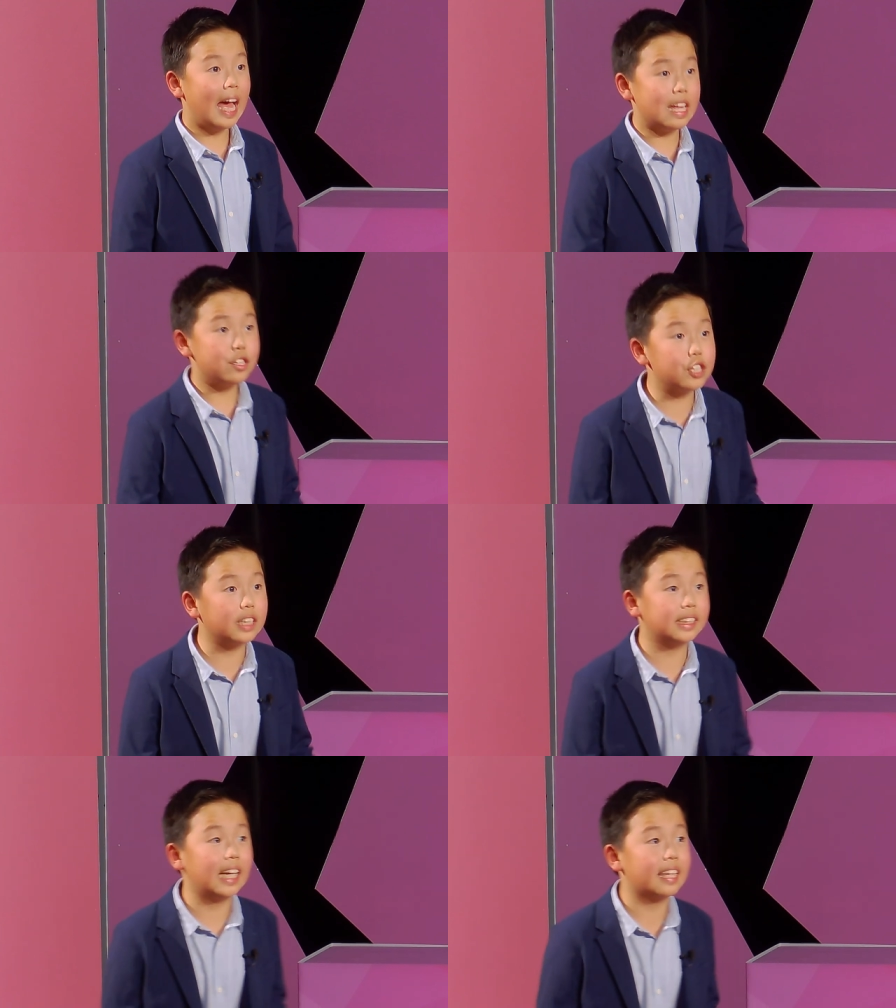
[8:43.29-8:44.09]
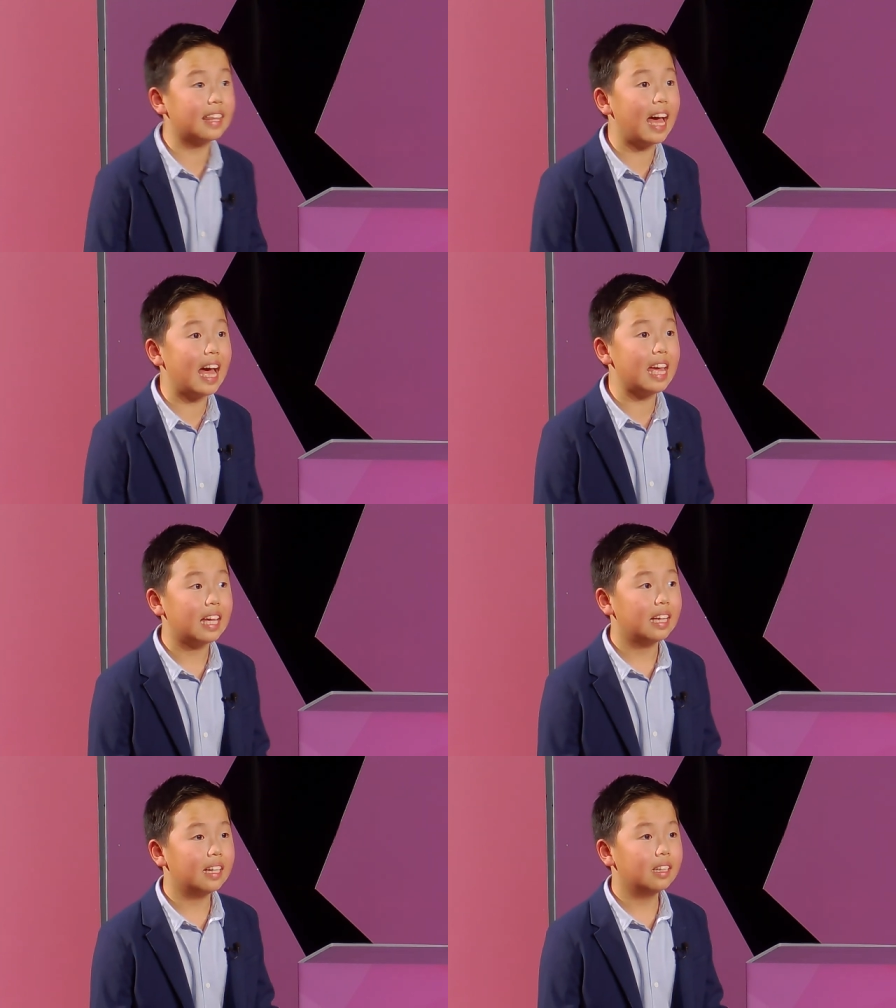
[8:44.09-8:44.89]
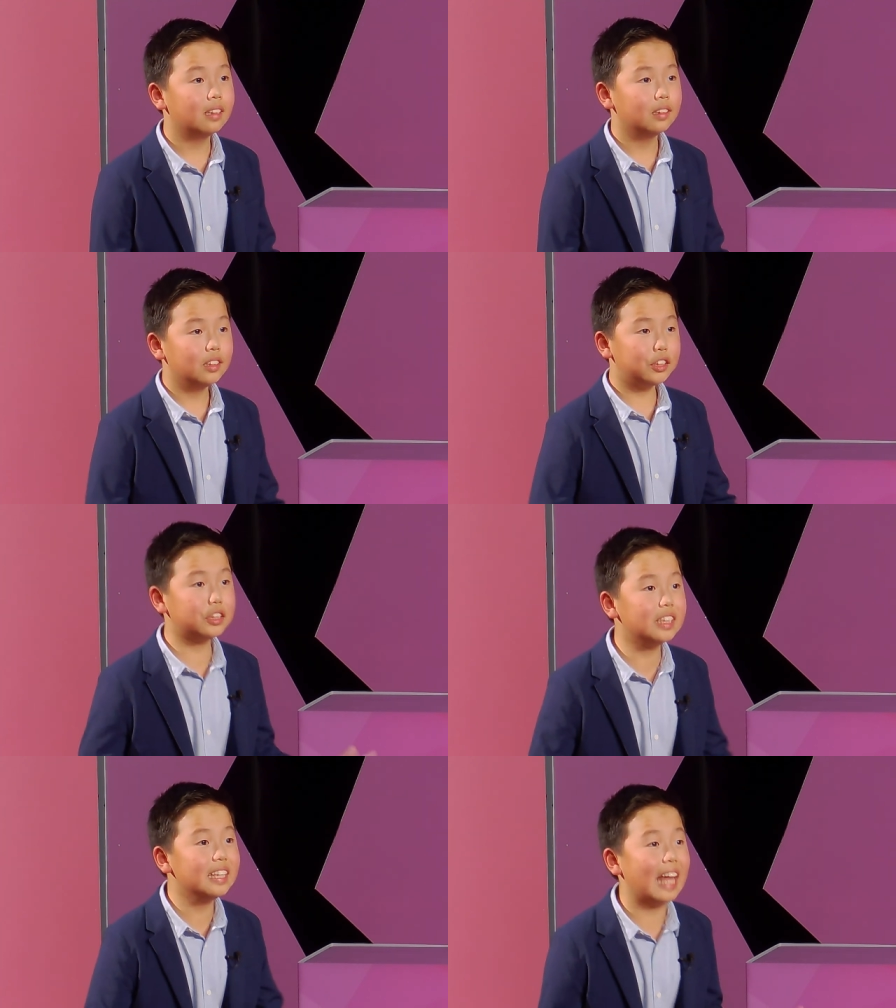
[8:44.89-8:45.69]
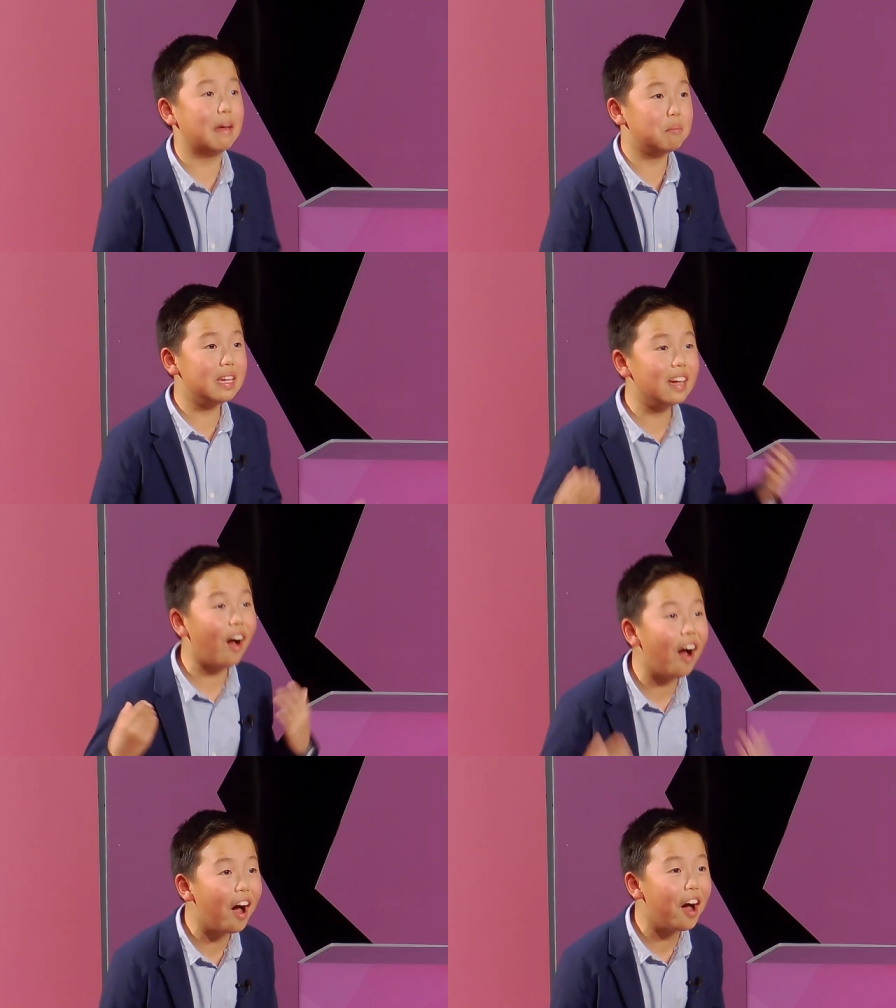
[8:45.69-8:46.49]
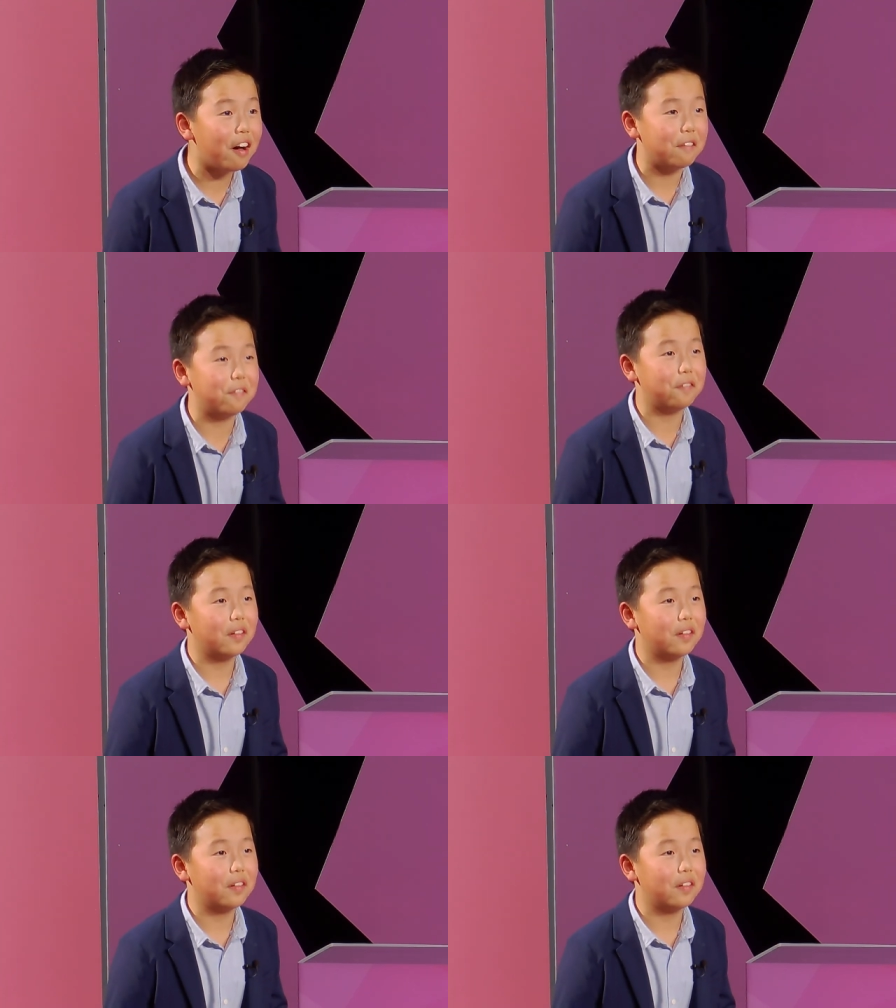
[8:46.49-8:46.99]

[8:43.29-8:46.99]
And just like that, she let me off!